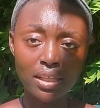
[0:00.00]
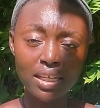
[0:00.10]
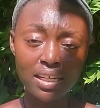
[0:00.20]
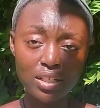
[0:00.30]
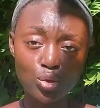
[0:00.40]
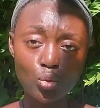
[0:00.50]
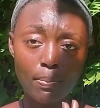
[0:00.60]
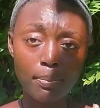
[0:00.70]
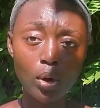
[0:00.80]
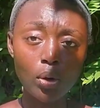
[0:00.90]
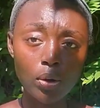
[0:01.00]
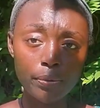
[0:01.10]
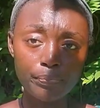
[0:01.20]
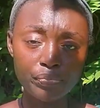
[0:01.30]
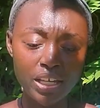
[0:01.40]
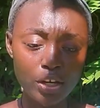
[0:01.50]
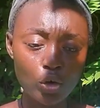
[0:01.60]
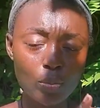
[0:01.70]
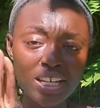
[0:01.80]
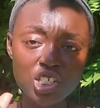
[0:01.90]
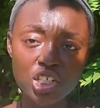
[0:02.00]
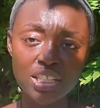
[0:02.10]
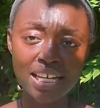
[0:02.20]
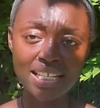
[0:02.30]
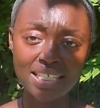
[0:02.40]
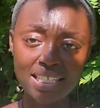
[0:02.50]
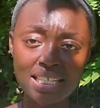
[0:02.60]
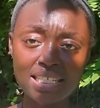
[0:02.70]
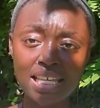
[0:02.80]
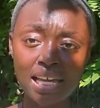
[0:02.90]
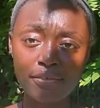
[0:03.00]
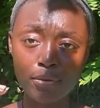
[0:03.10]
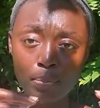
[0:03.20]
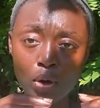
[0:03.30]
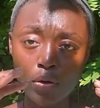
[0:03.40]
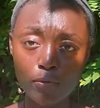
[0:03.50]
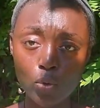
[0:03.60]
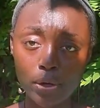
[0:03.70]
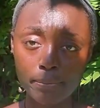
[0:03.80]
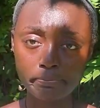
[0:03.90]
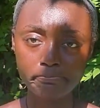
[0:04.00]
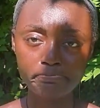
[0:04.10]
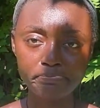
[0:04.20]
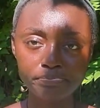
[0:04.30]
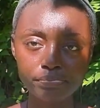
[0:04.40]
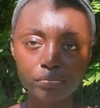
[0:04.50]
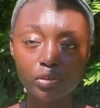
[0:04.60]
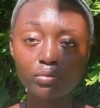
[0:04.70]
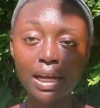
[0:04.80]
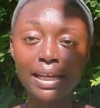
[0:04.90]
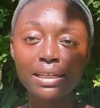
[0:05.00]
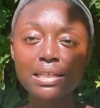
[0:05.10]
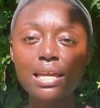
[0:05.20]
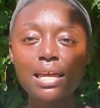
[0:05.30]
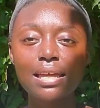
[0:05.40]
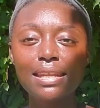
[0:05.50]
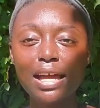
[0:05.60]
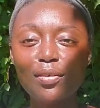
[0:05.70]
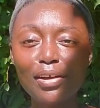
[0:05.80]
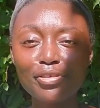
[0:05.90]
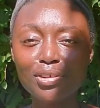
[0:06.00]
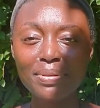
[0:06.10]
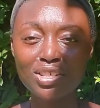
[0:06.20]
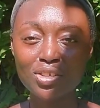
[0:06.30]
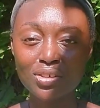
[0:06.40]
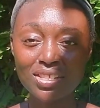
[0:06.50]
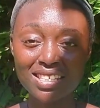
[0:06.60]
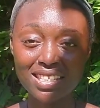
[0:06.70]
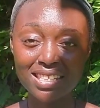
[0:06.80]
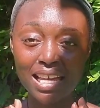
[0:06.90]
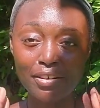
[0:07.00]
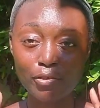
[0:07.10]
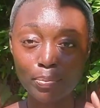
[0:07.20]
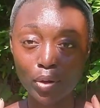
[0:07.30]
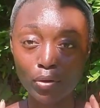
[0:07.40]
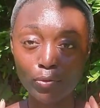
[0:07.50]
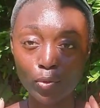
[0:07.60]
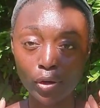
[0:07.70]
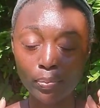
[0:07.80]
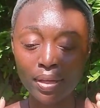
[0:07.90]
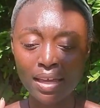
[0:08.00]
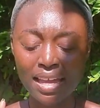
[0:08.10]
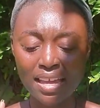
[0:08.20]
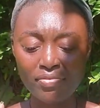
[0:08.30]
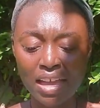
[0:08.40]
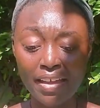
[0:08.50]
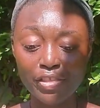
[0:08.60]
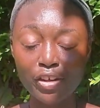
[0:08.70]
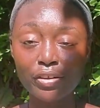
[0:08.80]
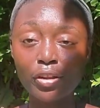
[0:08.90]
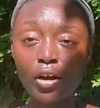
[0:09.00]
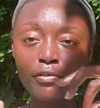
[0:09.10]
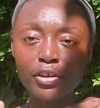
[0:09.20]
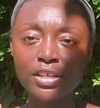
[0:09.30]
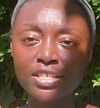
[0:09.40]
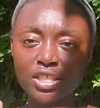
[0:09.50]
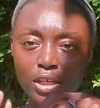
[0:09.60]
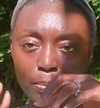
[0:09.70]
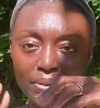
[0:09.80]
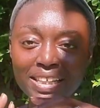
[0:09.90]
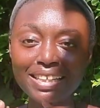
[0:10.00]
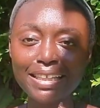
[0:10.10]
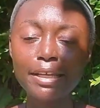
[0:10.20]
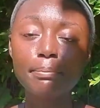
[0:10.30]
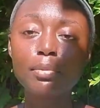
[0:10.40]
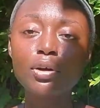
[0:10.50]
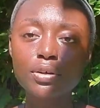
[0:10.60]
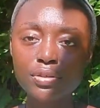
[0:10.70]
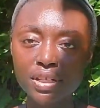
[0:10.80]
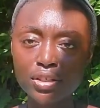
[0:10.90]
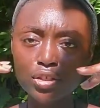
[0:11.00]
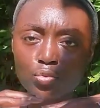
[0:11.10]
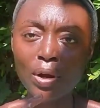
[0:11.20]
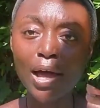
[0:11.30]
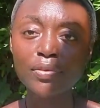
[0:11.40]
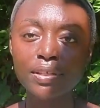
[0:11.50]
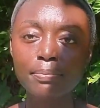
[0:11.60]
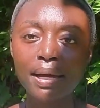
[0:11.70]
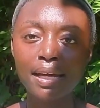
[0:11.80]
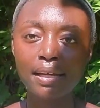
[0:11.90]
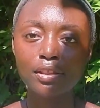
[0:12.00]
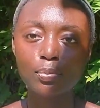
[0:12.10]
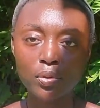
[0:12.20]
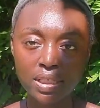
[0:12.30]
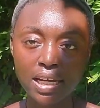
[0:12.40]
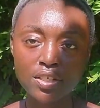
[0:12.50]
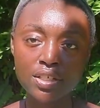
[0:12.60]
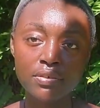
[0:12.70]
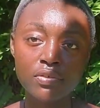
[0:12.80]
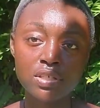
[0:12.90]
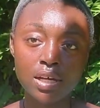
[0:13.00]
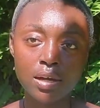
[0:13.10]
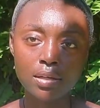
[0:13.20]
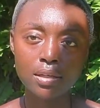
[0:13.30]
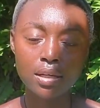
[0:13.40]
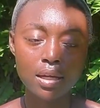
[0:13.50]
it into a ball and it'll make sure that it's inside of a ball form, right? Now, after it makes sure it's inside of a ball form and that their larva is completely immersed and surrounded by the protection of the dung,